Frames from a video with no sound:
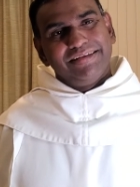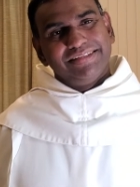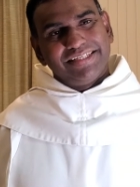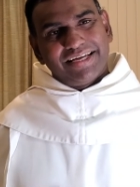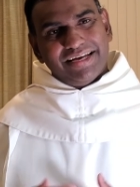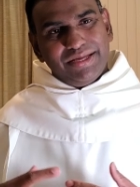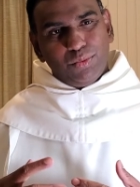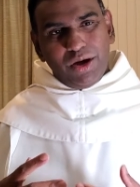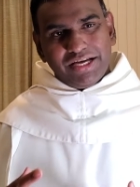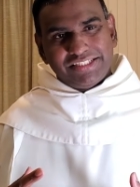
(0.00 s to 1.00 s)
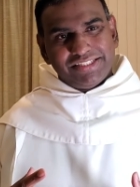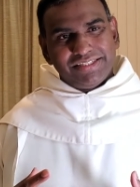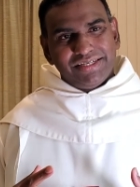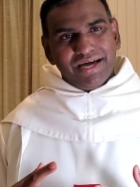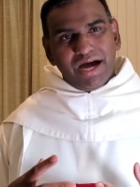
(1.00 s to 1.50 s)
Secondly, watch
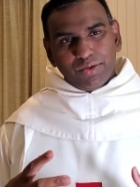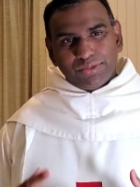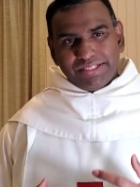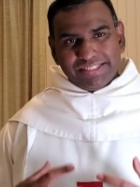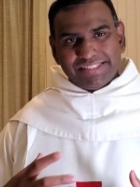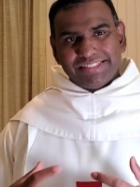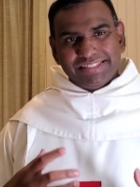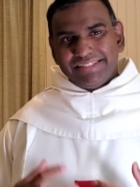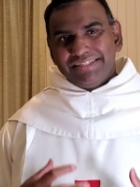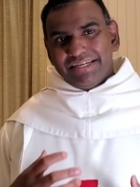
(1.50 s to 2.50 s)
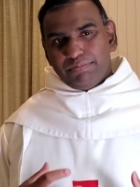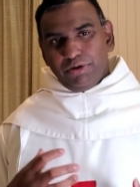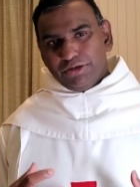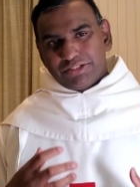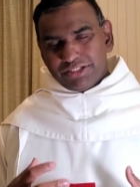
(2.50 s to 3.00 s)
how these
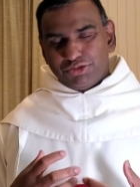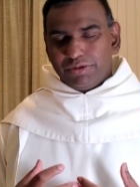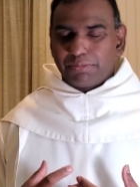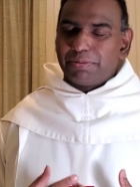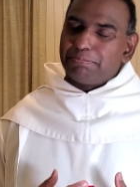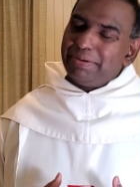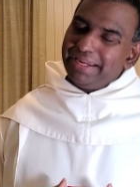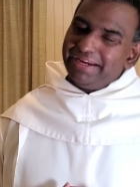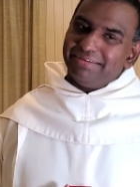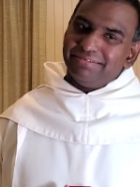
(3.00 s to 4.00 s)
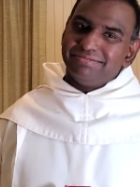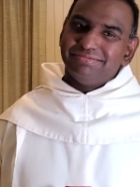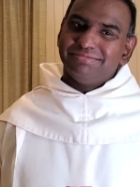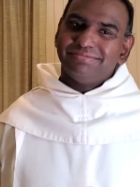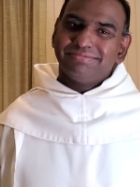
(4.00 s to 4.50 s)
apostles were prepared.
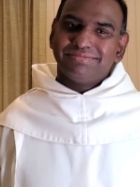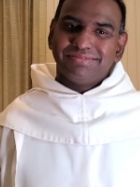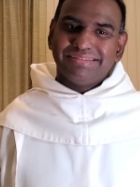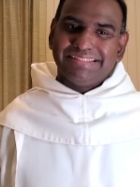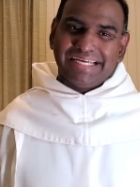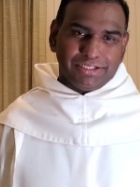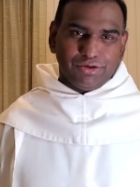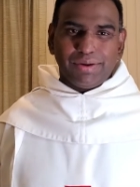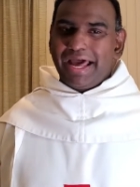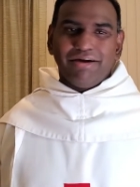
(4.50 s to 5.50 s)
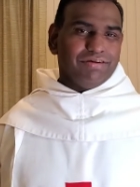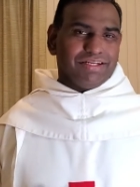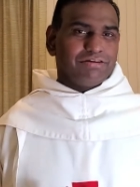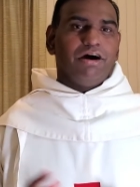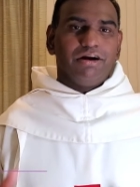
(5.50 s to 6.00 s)
They did not have
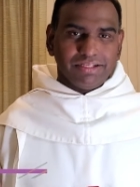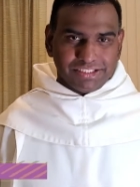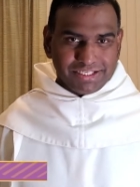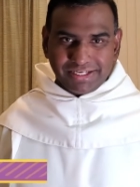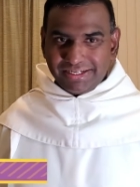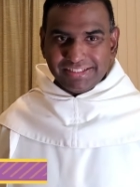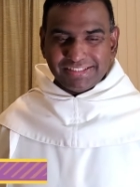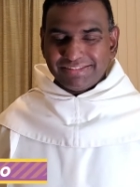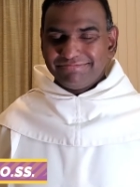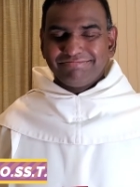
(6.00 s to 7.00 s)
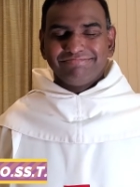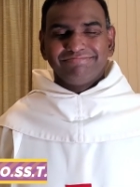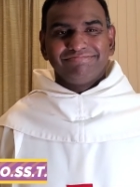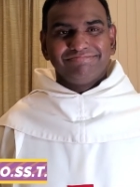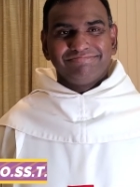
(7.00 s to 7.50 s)
any college degrees,
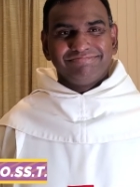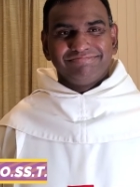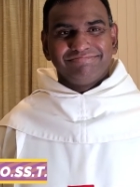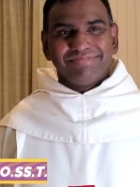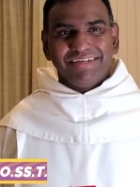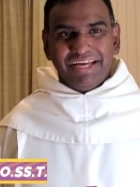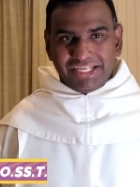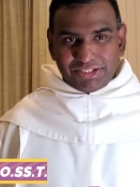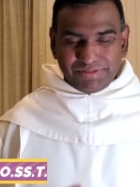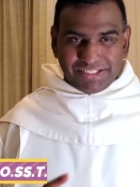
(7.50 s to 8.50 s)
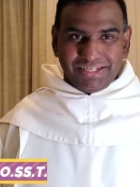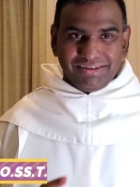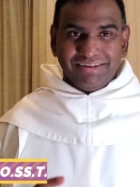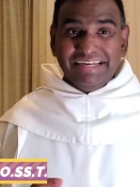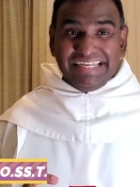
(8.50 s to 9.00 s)
any
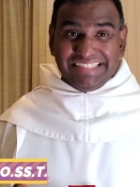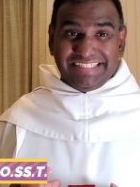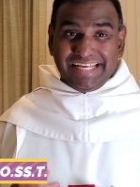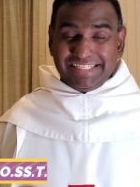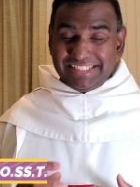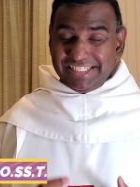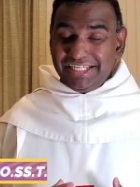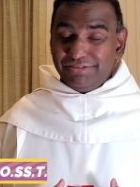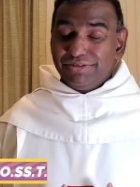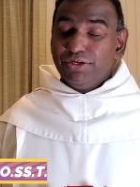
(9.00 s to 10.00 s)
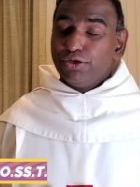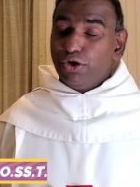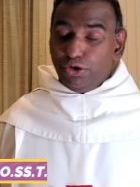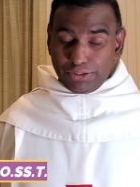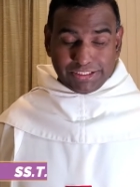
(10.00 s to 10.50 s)
special intensive
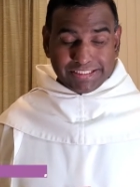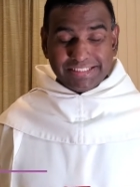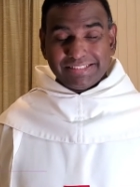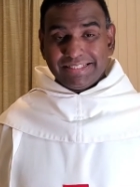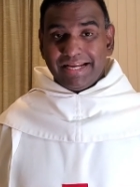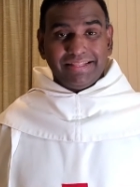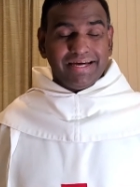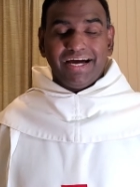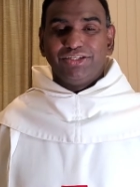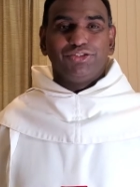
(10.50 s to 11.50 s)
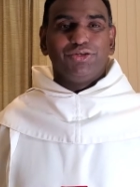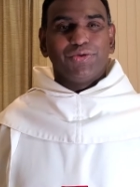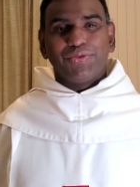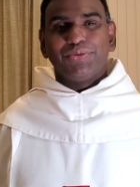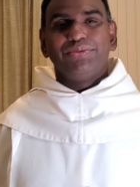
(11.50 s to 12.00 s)
courses that they had to
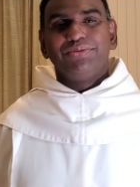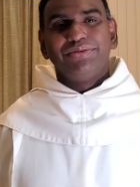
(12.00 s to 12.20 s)
go through.